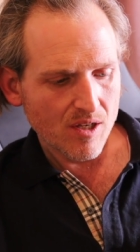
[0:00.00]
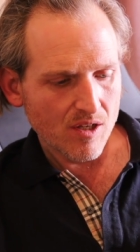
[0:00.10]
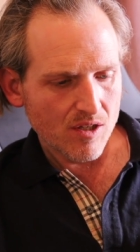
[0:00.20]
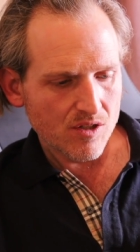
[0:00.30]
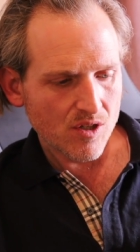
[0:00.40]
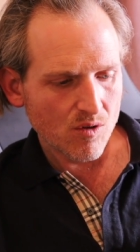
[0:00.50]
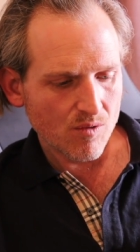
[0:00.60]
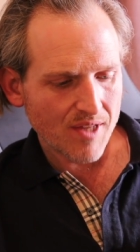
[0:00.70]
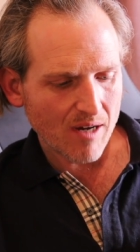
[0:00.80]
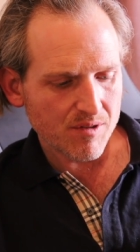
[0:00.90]
So
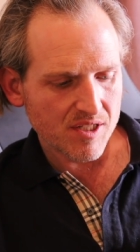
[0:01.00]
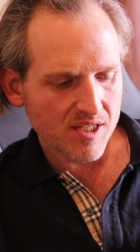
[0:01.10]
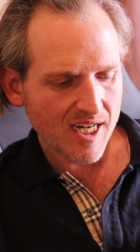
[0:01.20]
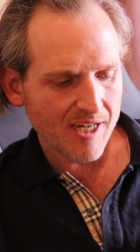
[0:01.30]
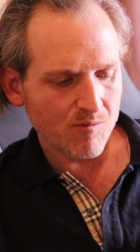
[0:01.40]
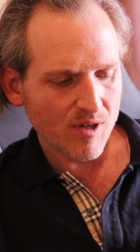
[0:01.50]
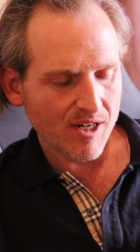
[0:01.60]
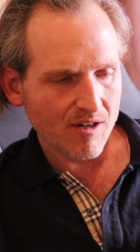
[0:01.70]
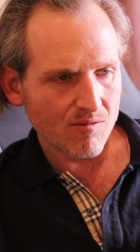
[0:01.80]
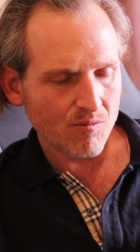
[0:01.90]
that was a time
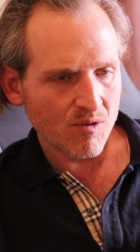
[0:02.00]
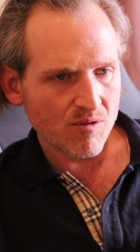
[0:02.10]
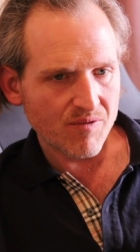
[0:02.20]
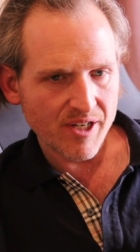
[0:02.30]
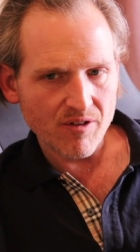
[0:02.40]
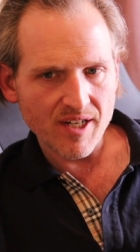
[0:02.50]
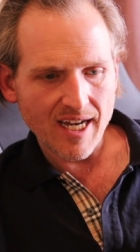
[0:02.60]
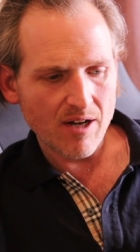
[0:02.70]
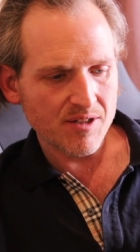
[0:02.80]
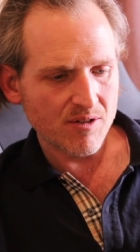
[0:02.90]
where we were figuring
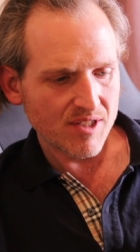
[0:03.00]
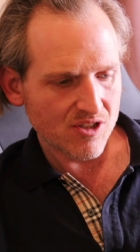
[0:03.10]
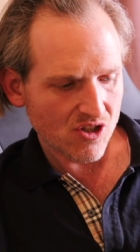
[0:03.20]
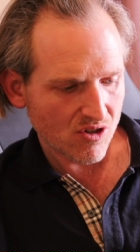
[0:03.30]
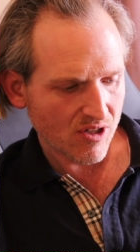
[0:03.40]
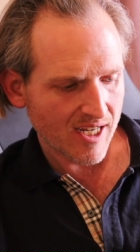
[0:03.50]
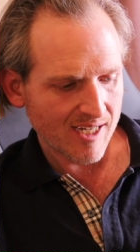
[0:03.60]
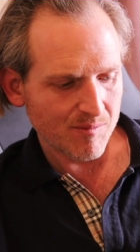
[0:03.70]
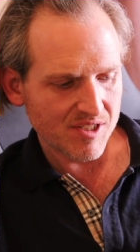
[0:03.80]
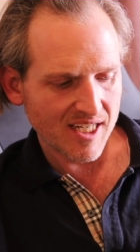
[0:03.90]
out, you know, these third line
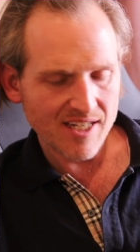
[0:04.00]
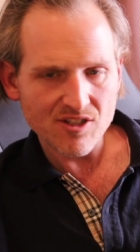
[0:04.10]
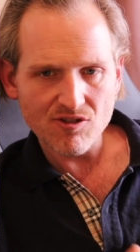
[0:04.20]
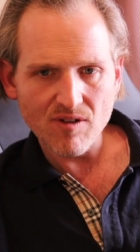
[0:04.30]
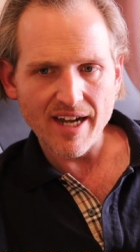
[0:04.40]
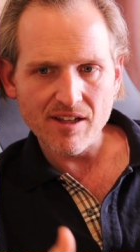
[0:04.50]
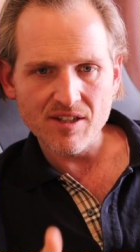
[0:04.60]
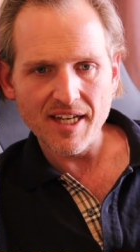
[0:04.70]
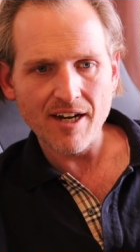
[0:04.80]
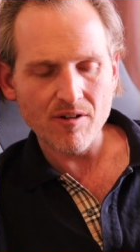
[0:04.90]
mistakes, trial and
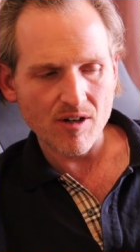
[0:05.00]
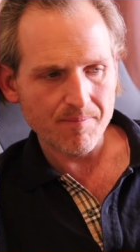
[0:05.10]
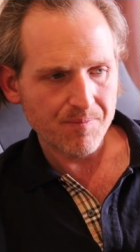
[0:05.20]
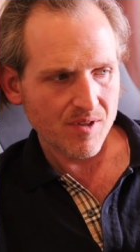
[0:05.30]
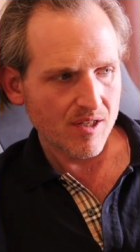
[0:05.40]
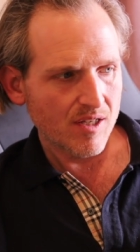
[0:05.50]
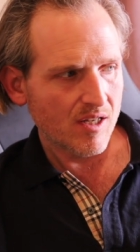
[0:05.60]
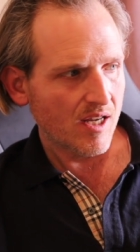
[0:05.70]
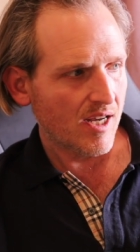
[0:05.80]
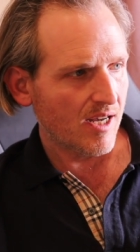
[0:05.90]
error,
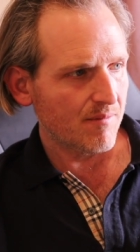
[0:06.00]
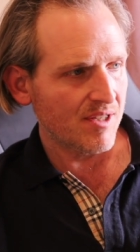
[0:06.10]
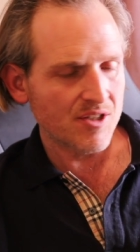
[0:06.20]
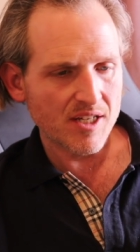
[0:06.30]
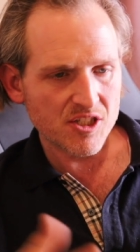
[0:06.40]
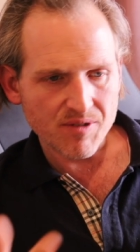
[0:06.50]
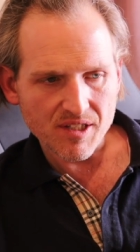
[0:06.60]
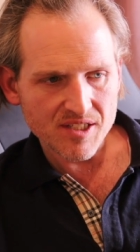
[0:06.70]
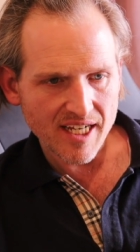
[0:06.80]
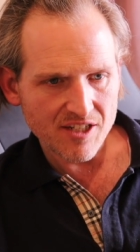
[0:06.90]
uh,
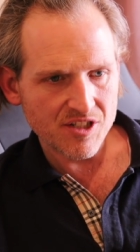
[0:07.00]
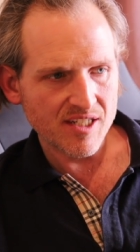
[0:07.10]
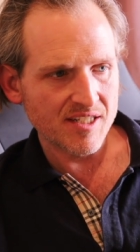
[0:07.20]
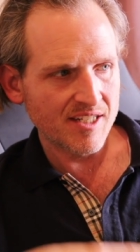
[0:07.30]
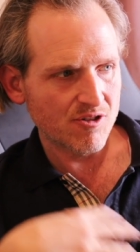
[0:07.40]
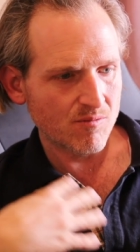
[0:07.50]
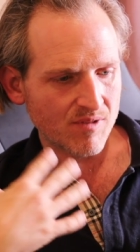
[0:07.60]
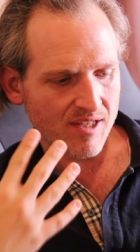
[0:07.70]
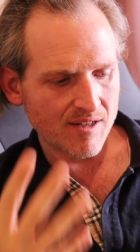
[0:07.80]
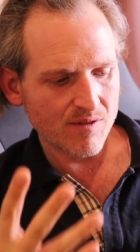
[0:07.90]
industrialization, and
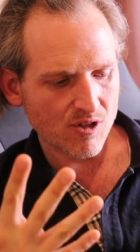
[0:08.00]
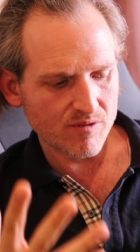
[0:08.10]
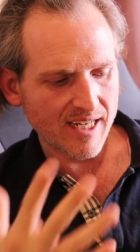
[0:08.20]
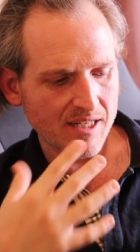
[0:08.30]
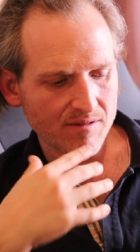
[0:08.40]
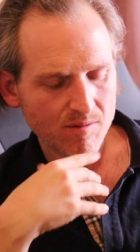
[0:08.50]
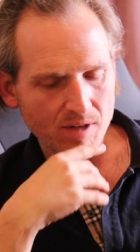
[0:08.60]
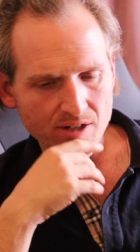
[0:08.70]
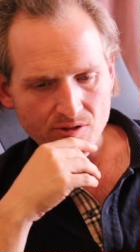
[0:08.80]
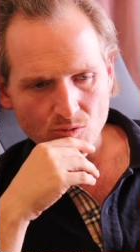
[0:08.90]
kind of the creating of the
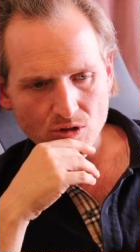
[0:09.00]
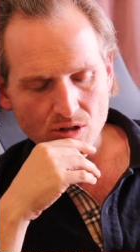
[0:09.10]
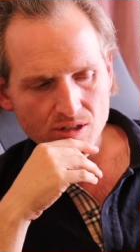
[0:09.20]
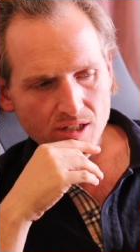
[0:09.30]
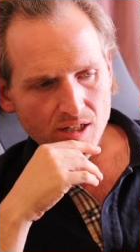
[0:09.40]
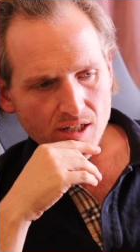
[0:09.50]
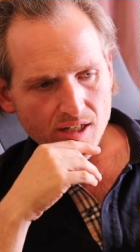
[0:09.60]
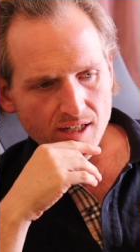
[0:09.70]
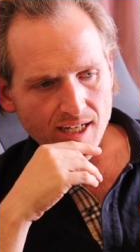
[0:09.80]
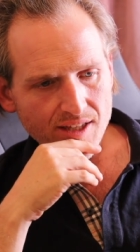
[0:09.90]
modern world.
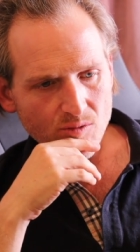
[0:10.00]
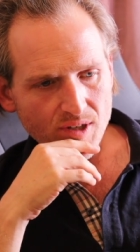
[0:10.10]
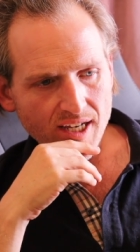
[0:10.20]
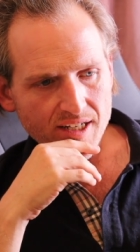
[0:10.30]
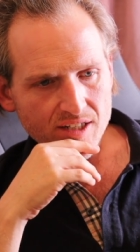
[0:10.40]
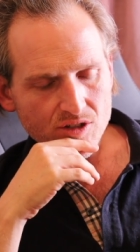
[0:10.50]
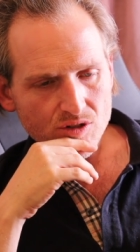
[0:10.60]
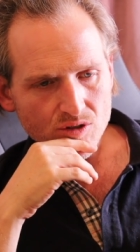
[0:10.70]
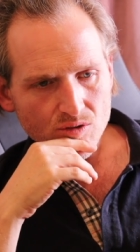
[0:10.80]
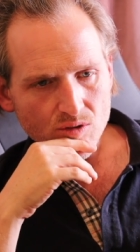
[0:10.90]
And then we get
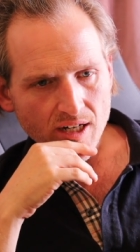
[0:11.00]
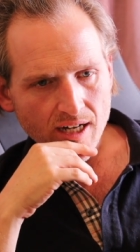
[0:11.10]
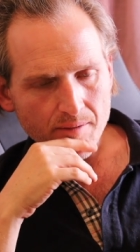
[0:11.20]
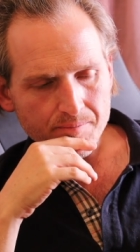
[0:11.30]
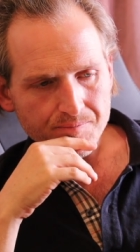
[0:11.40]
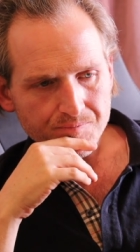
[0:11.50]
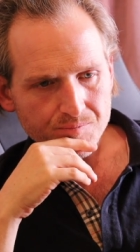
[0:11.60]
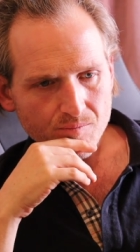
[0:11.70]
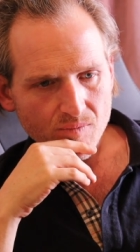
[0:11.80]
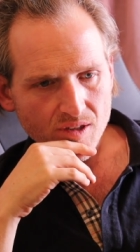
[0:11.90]
into um,
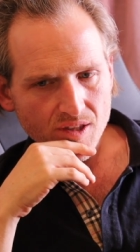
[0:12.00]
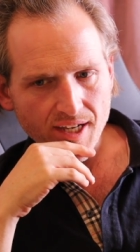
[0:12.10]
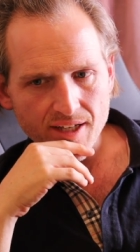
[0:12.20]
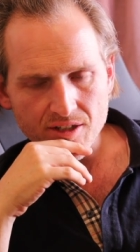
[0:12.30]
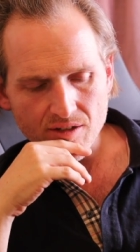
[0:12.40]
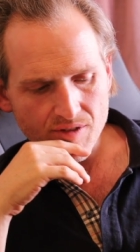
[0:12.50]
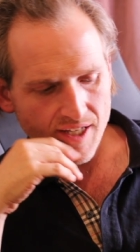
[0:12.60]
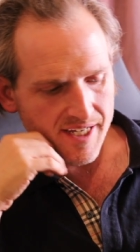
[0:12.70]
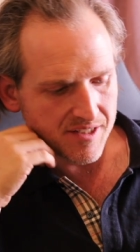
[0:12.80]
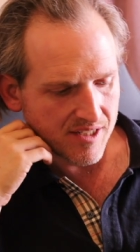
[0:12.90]
the end of the
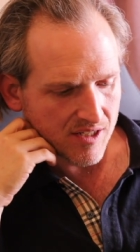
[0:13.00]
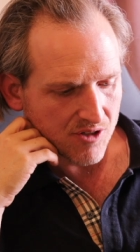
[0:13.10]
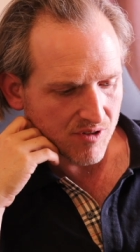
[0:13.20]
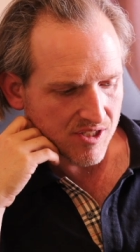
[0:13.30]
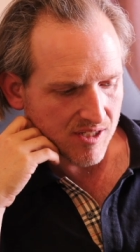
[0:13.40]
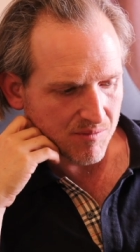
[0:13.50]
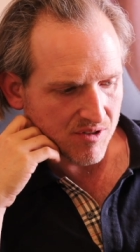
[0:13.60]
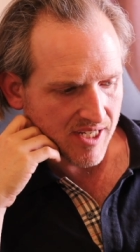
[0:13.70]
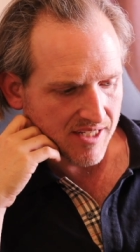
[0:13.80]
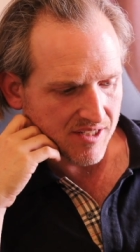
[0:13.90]
1800s up to
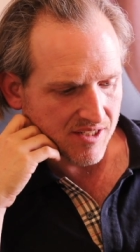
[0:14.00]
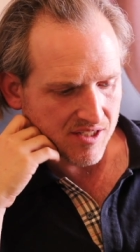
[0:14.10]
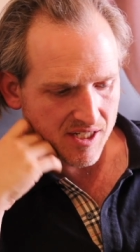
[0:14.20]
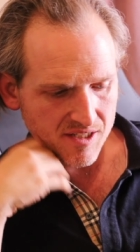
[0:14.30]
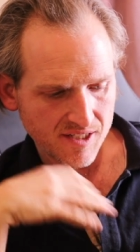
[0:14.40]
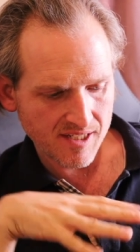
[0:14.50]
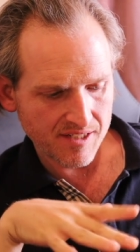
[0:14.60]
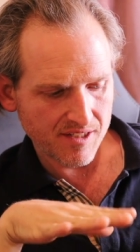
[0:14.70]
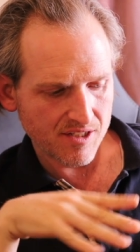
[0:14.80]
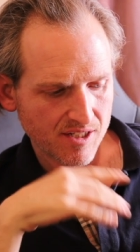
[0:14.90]
1960,
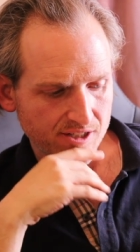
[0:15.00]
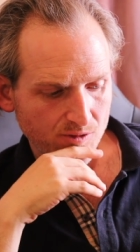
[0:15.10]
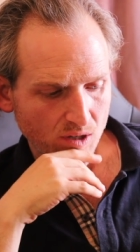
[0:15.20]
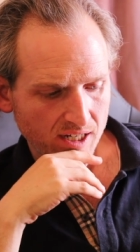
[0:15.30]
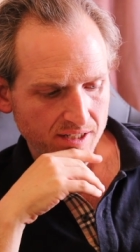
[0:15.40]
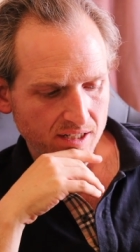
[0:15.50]
1961.